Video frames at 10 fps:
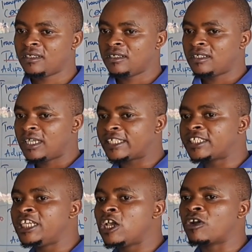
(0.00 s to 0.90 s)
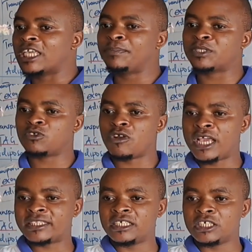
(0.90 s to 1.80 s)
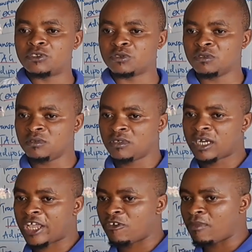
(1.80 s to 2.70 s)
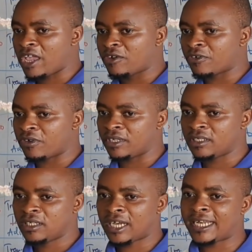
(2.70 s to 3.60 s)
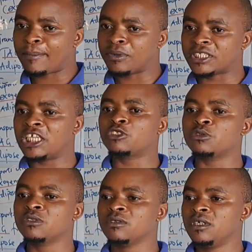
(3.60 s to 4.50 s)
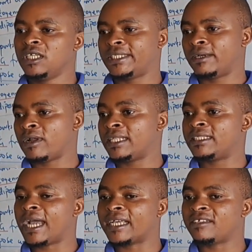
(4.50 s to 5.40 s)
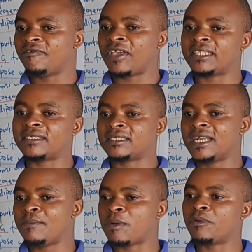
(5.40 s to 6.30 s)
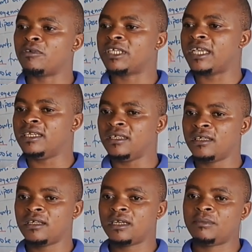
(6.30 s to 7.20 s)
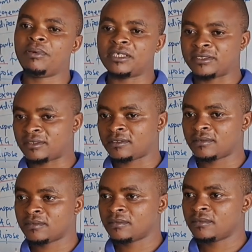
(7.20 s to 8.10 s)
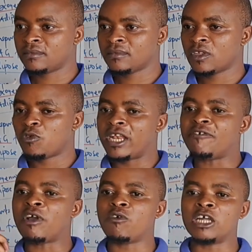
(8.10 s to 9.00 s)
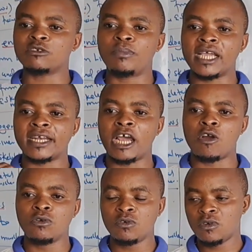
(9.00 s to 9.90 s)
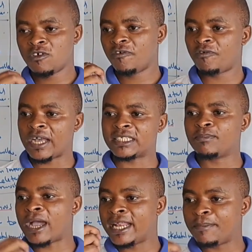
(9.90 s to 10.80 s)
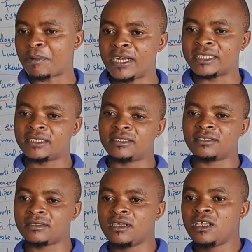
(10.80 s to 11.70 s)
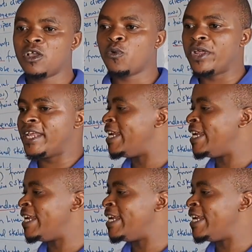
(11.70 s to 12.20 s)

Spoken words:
HDL keeps donating to chylomicron, and ApoC2 is the one that activates lipoprotein lipase. Whenever we want to break down fats by lipolysis, we need